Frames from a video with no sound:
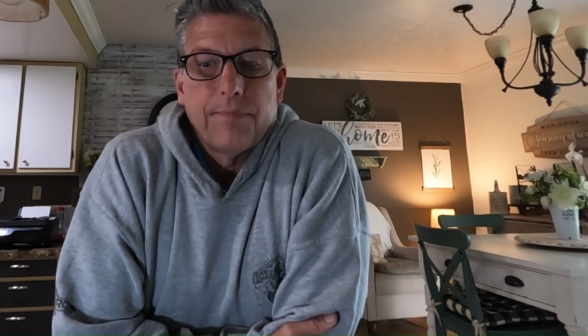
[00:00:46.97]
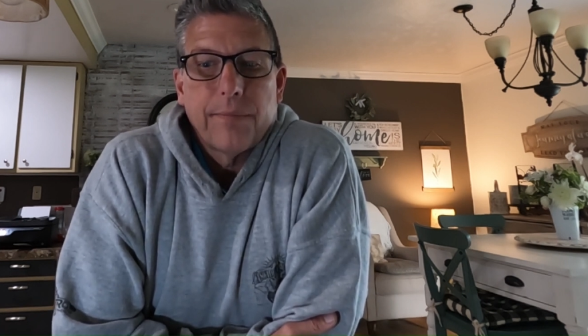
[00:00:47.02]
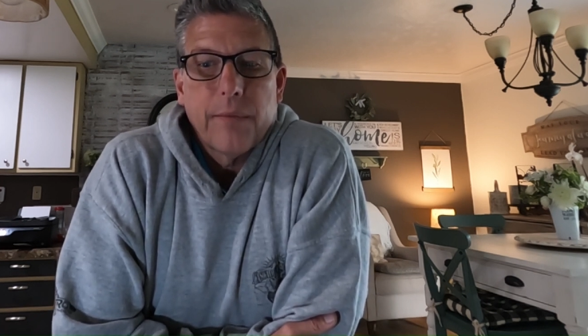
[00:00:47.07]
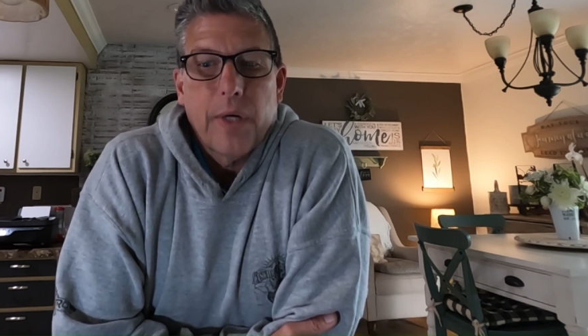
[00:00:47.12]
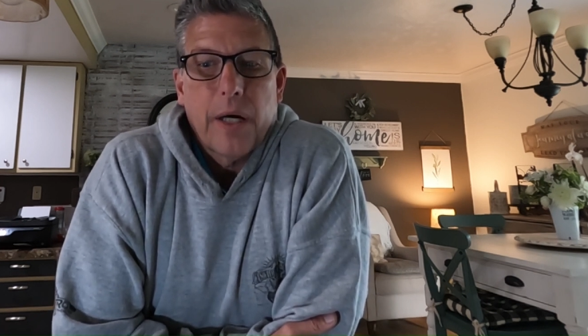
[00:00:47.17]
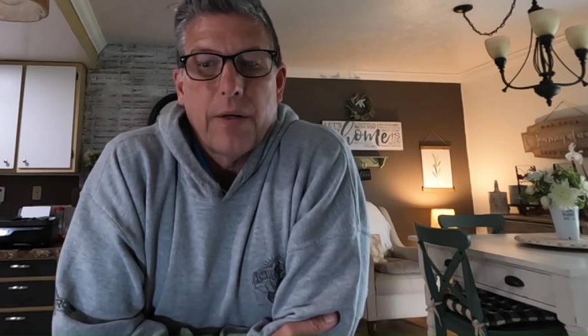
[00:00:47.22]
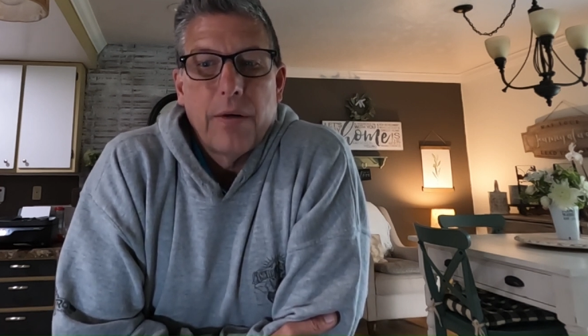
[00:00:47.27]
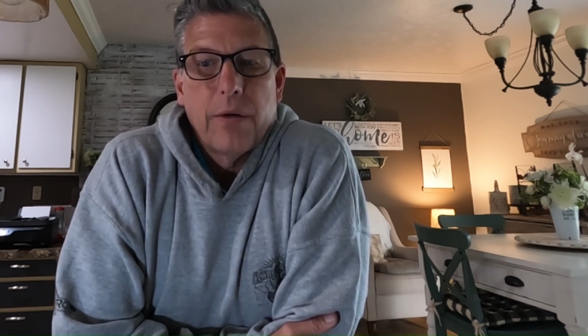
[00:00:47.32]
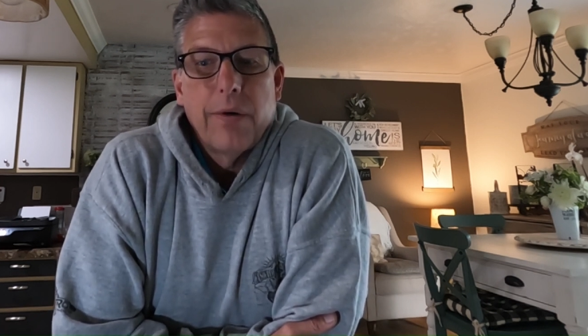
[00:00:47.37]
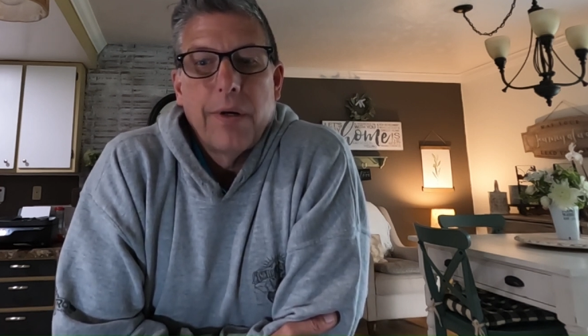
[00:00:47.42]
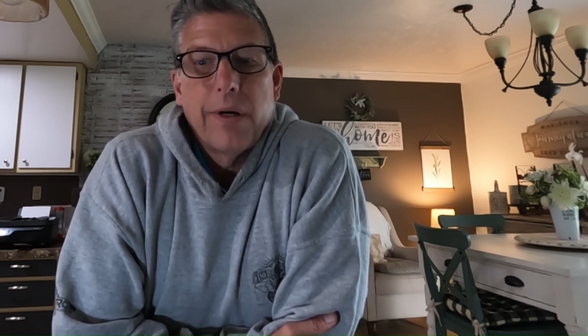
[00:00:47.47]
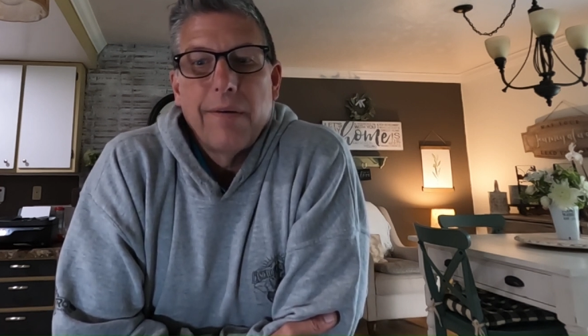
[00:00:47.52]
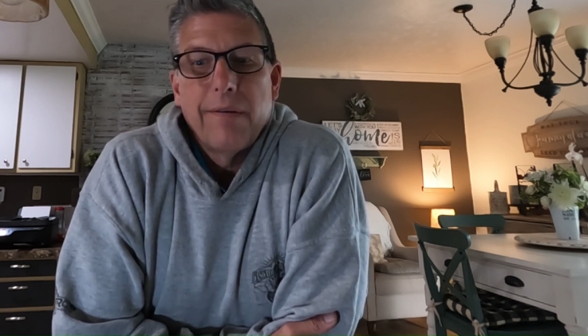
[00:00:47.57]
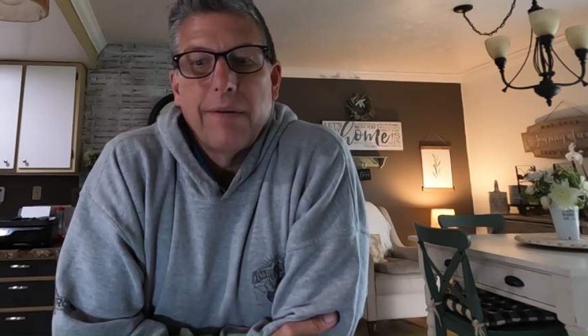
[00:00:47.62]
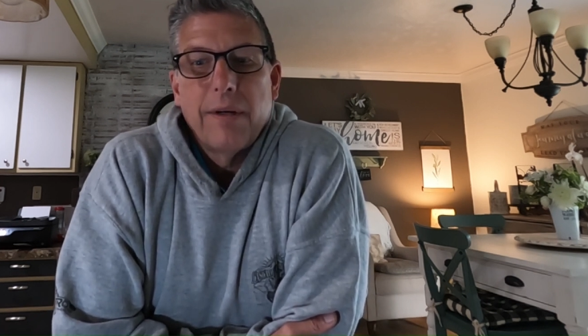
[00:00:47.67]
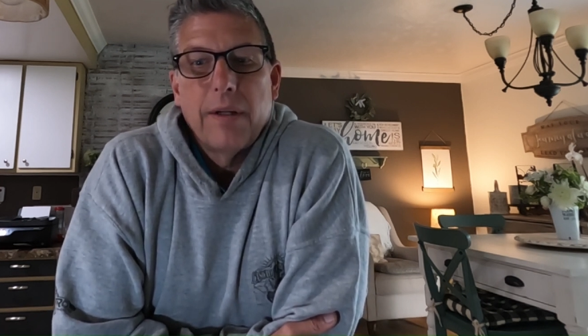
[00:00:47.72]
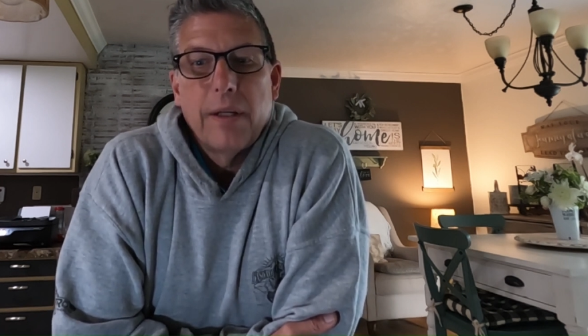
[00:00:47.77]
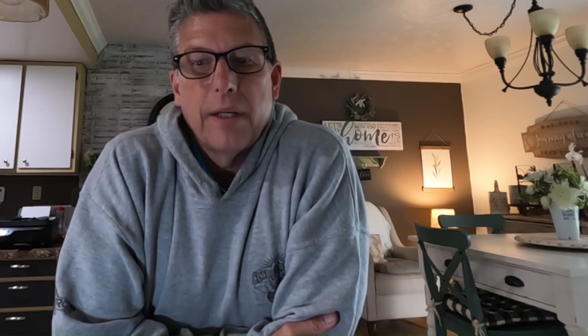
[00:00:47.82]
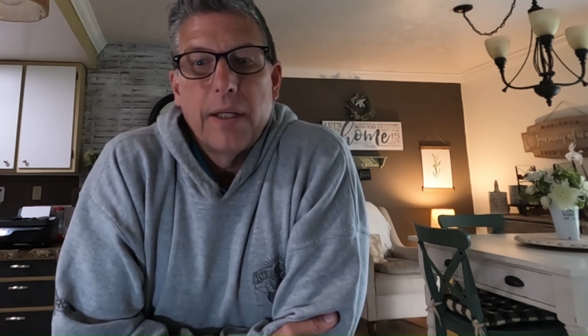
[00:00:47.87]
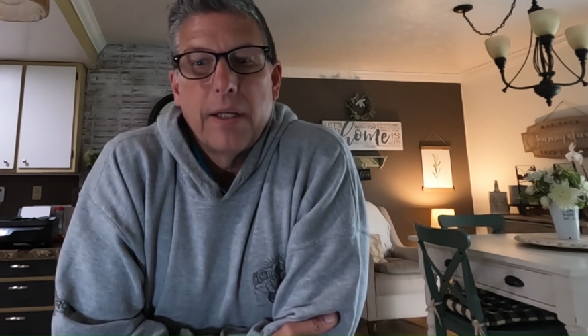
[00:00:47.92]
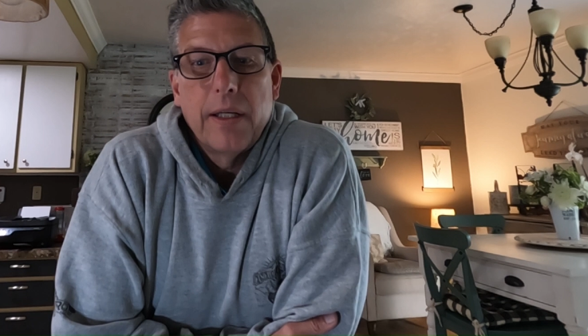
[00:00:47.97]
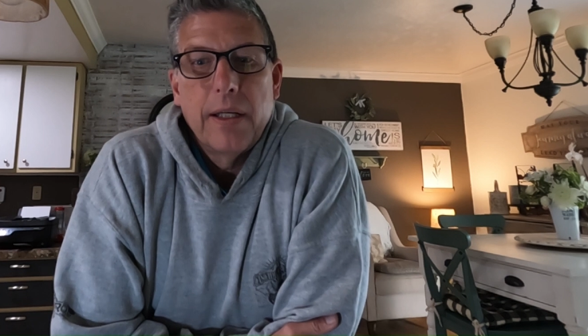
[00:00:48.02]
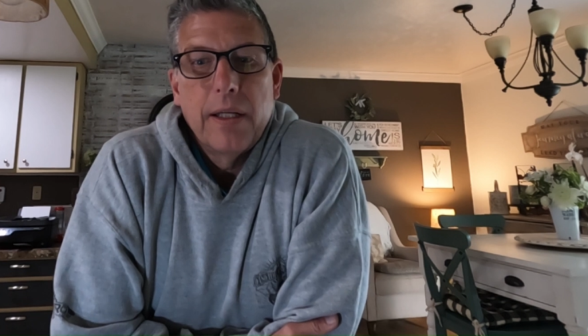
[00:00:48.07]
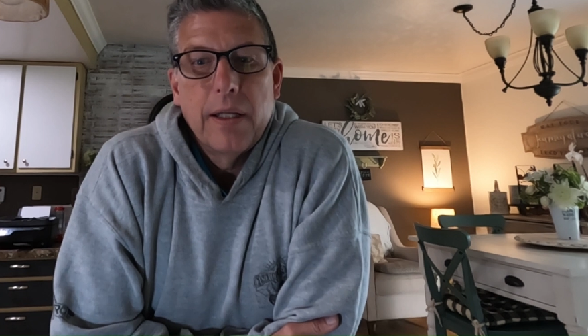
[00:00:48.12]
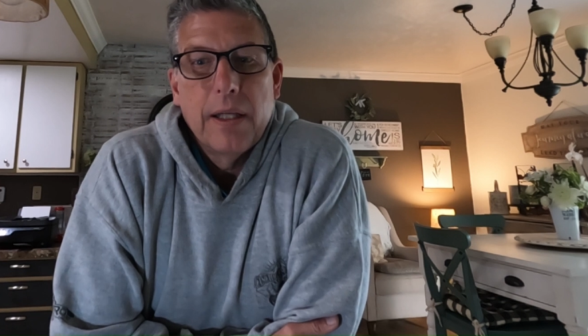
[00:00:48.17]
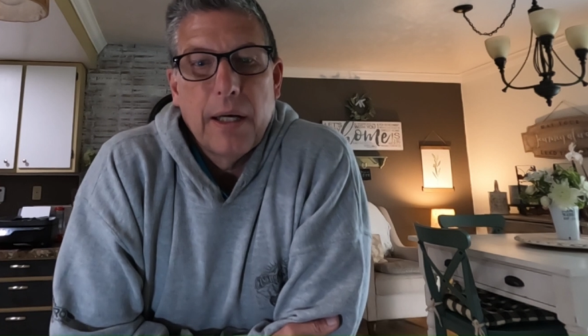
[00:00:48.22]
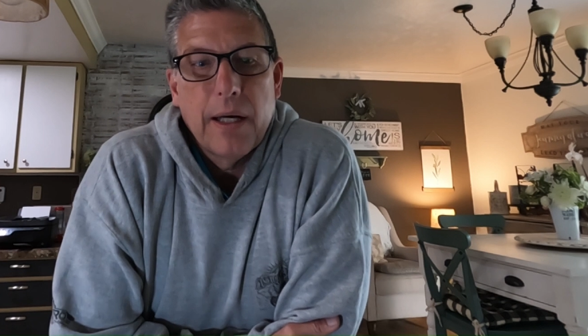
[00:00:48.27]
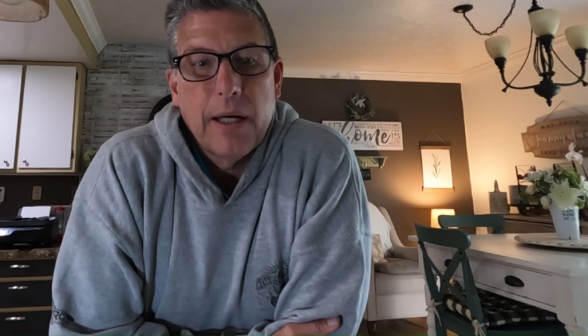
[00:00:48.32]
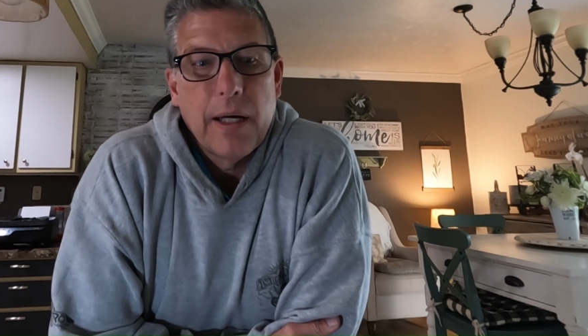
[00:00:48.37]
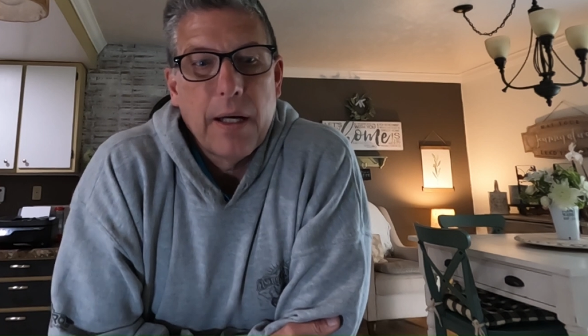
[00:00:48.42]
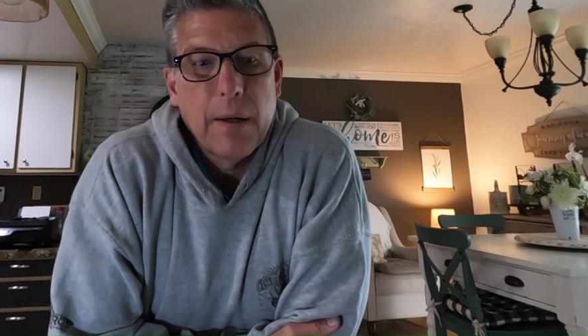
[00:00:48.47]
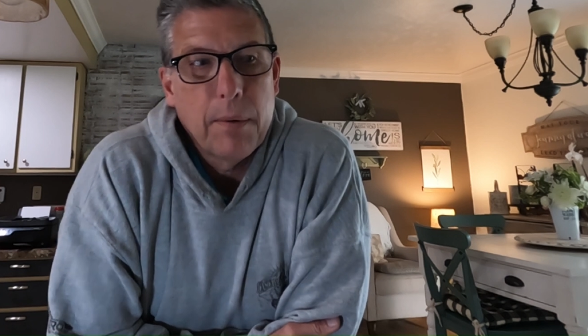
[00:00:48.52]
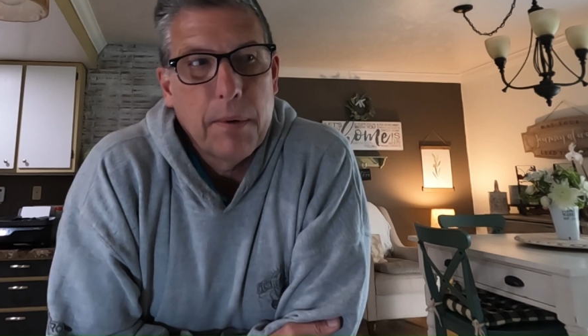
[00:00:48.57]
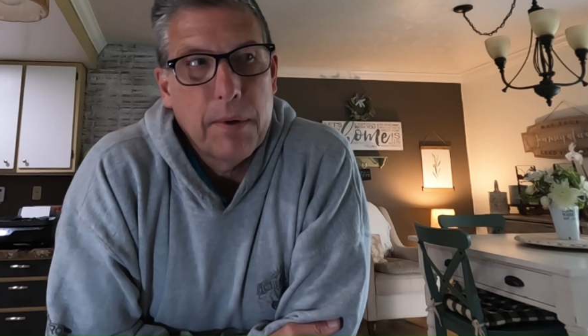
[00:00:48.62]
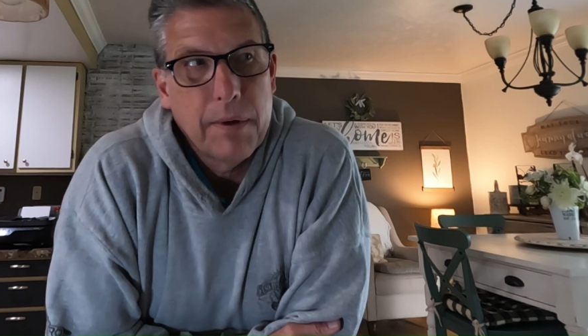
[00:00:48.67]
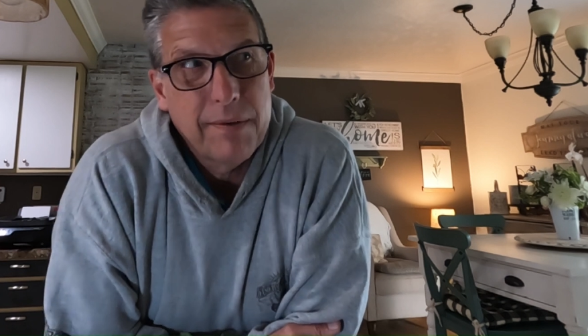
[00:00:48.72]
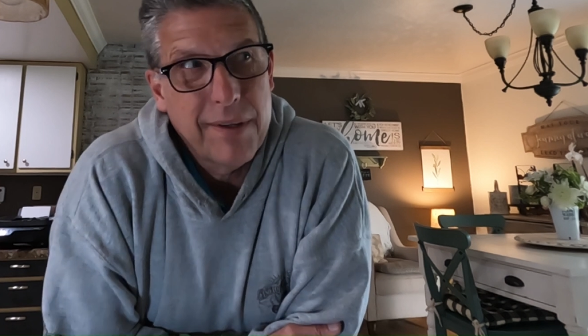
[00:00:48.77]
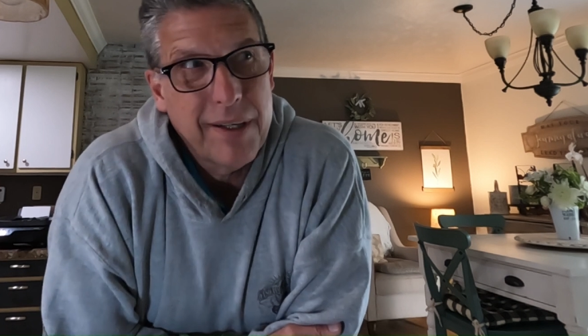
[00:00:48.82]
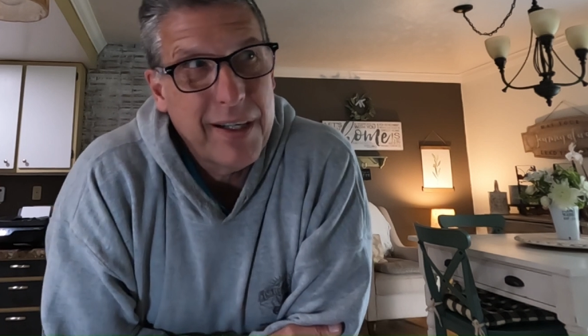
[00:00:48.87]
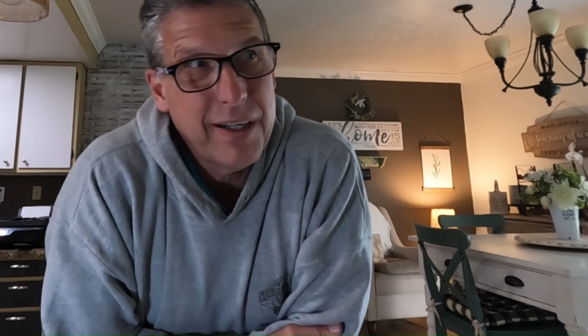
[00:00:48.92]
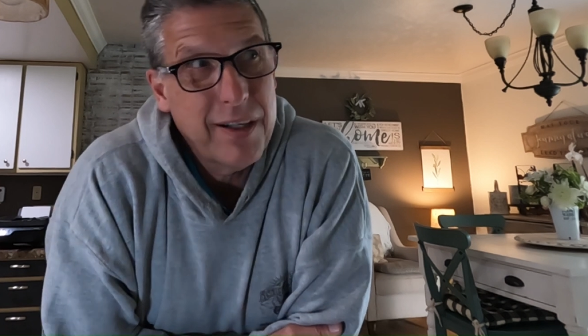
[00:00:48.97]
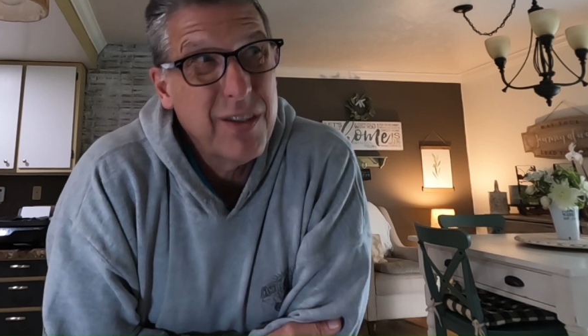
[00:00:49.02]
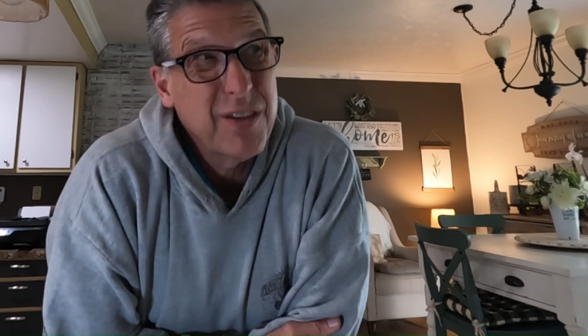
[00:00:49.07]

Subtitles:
I do have LED lighting above there,